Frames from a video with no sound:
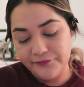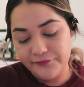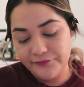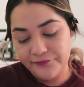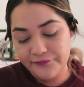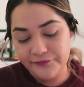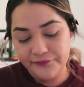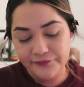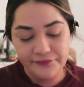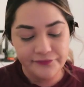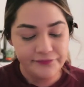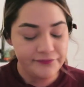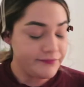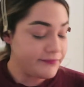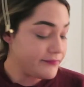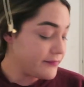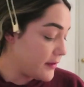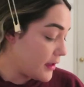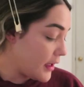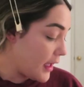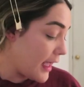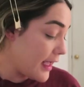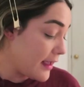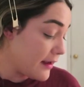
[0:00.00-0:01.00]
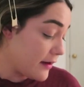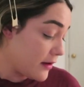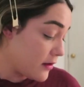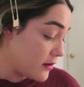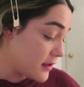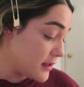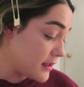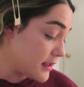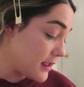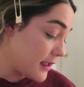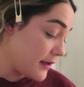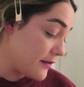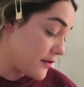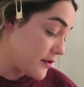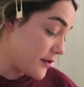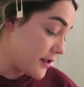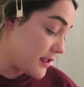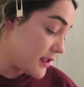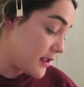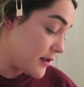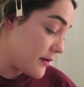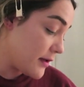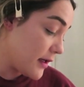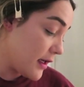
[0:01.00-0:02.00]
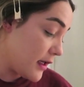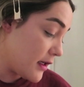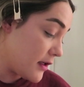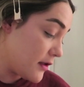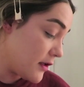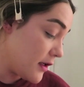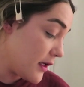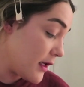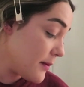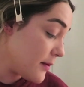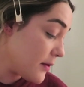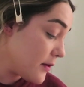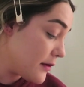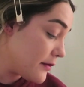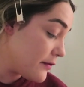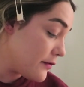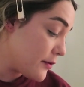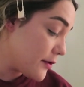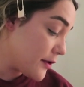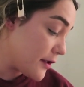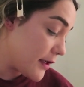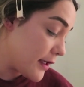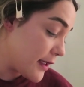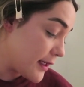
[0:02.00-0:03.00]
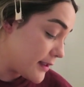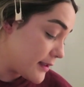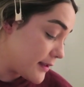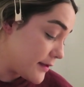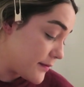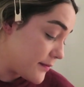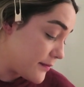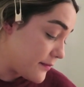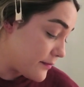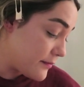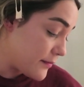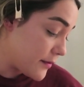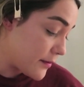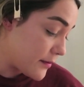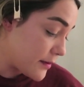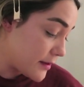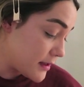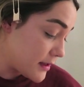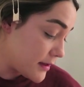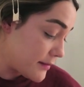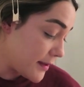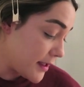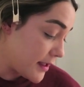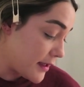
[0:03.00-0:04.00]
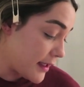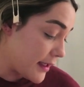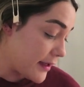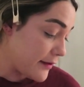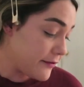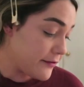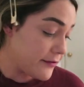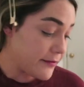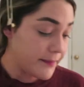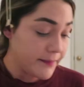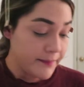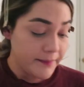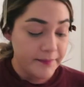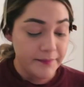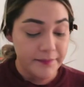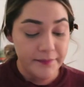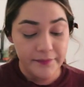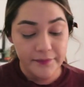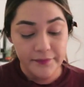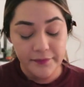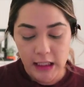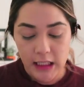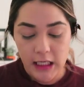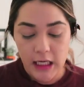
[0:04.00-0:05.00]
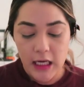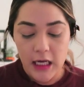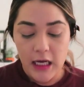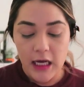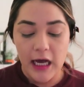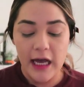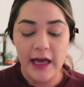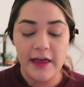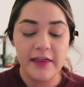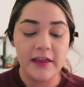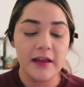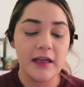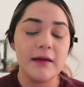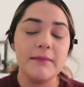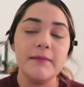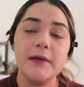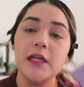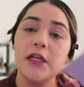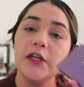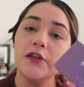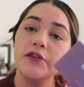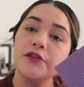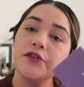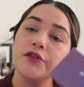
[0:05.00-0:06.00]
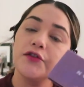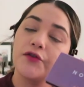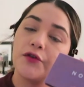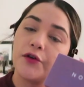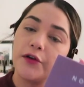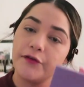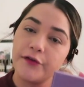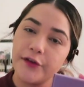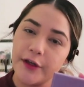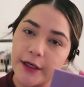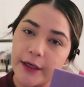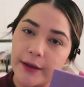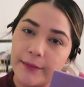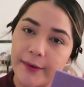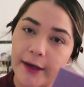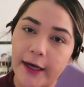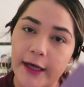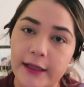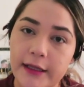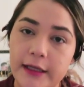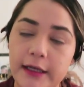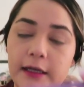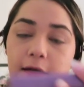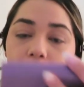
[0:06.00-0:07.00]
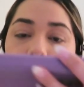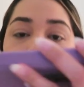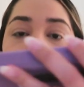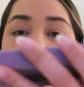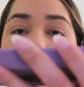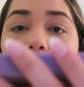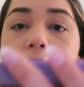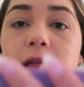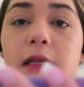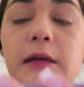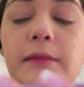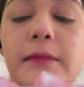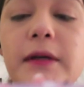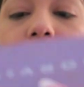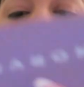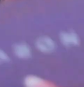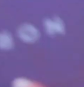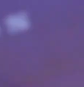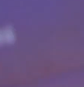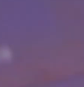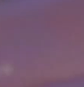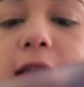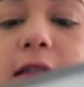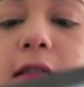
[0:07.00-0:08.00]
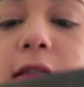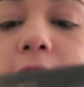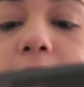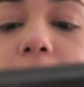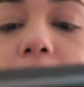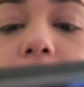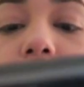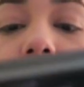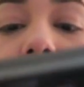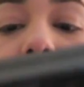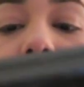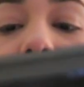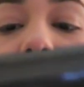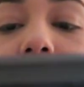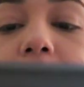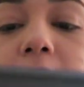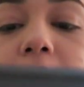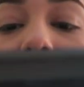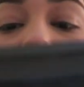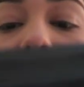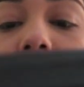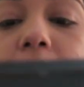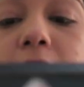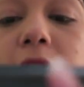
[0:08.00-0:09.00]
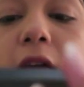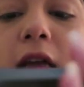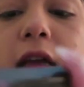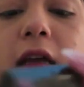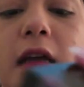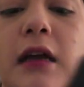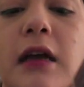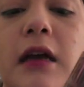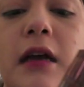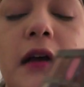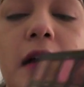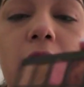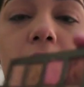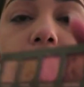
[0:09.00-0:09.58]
hmm, I honestly have no idea what kind of look I'm going for you guys for once a minute. I think I'm gonna use the Norvina palette, mainly because of the